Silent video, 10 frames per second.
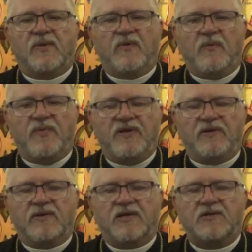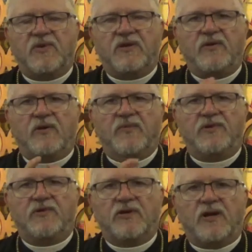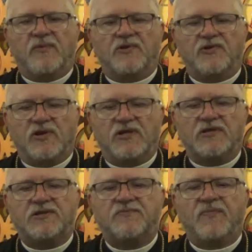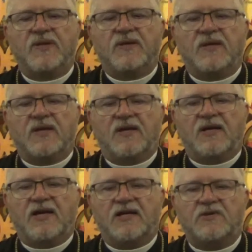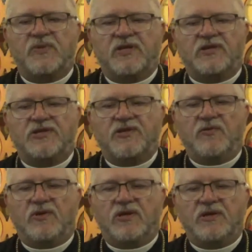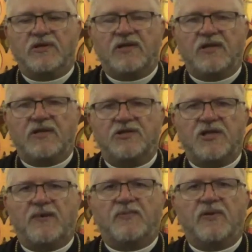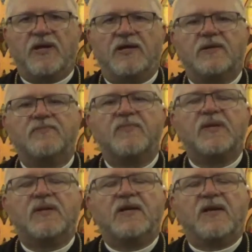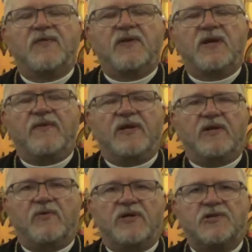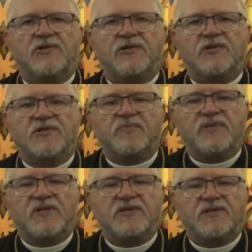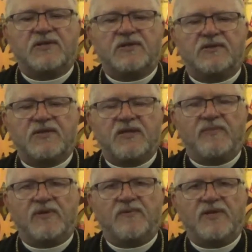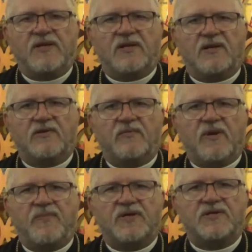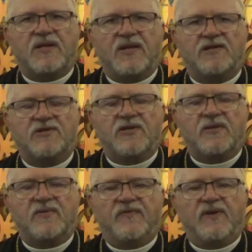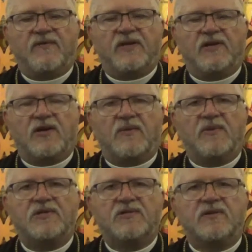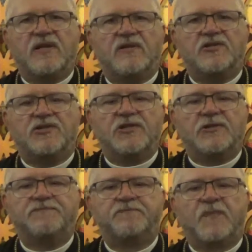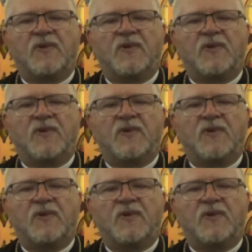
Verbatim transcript: we will be here next week. We hope that you'll come and join us as we continue on in chapter 8. If you have any questions, please uh, email me and I'll do my best to answer them. If you have any comments you'd like to share,